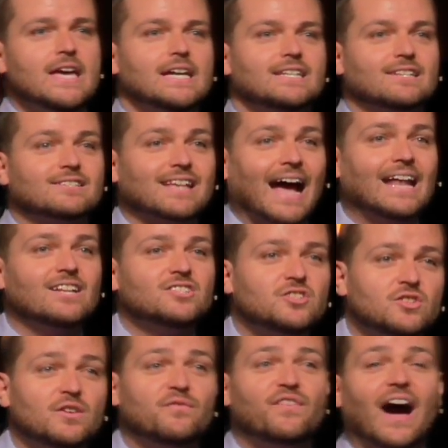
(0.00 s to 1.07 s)
decided to
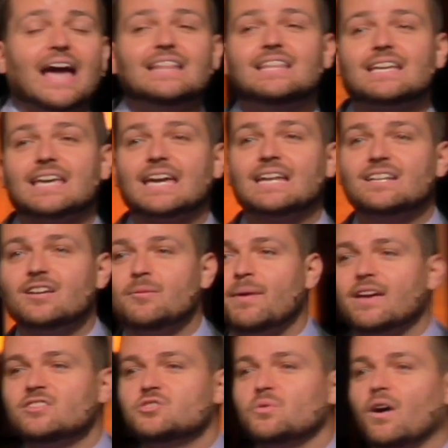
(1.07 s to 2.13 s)
divide the kingdom
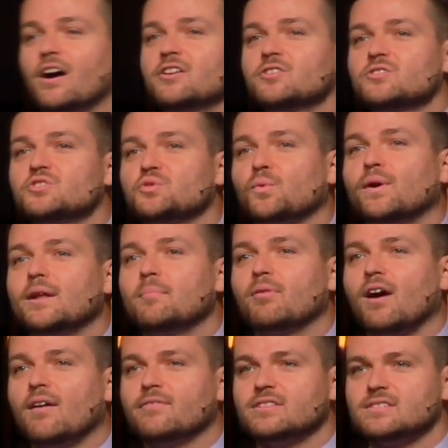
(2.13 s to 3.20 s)
into 120
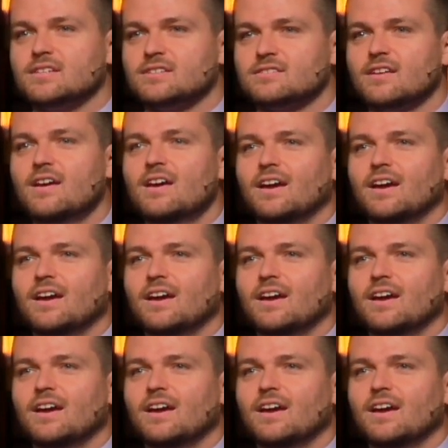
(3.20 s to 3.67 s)
provinces,